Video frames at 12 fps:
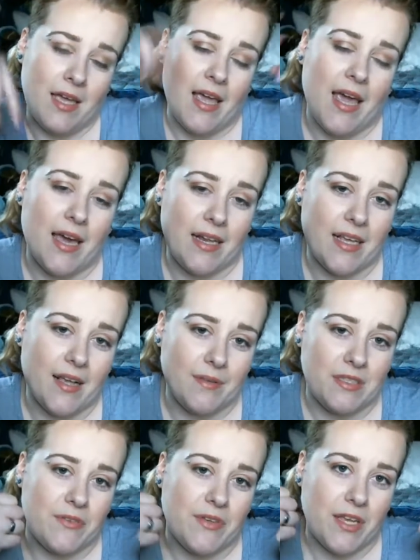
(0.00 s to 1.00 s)
and give
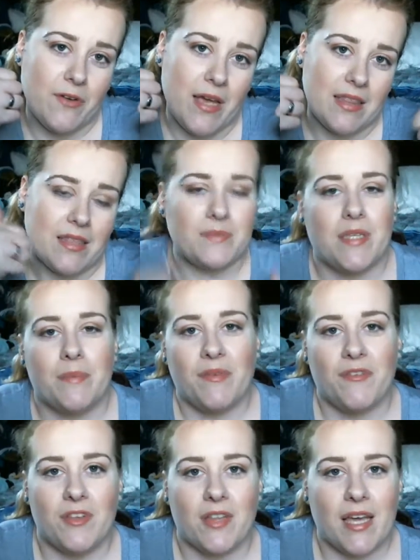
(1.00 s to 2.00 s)
this video a thumbs up
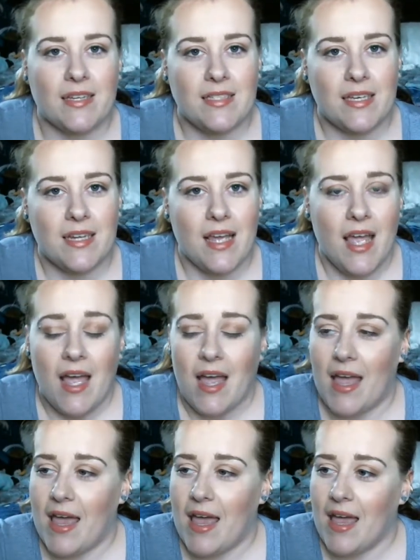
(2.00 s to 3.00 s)
if you liked it.
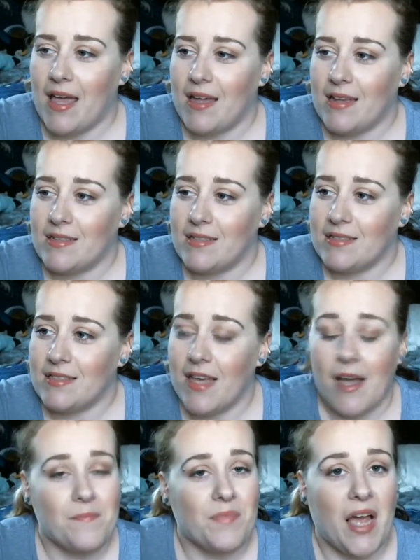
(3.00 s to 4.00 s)
And
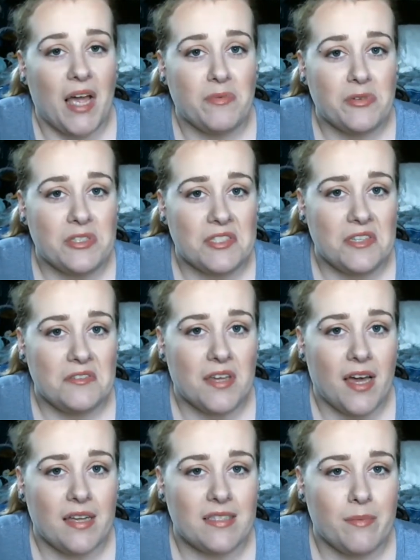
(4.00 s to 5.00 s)
yeah, I will see you
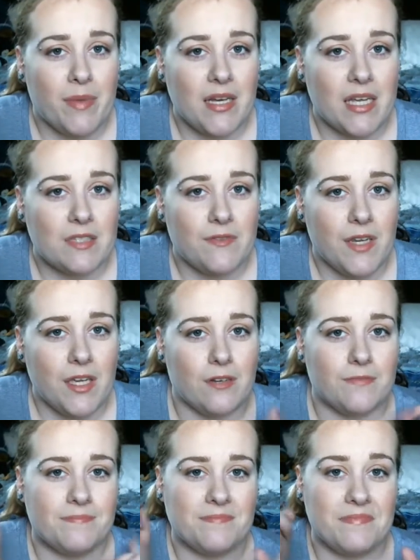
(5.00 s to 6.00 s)
guys in my next
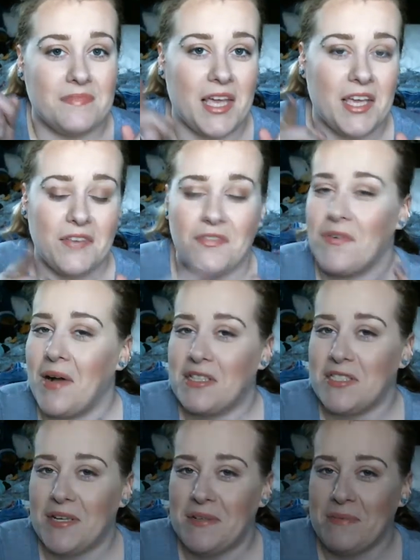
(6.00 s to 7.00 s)
video. Thank you for
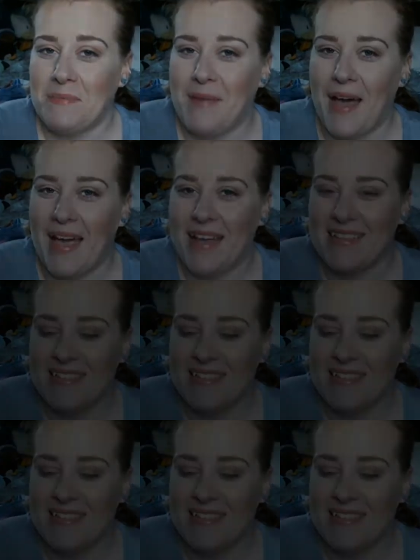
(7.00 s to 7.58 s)
watching. Bye.